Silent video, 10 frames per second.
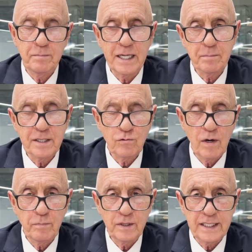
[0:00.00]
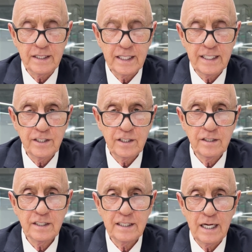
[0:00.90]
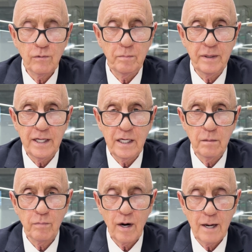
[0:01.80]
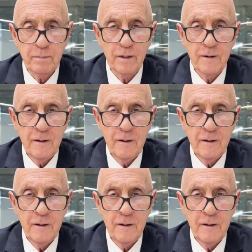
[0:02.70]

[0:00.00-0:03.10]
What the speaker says: make misrepresentations. That would be improper.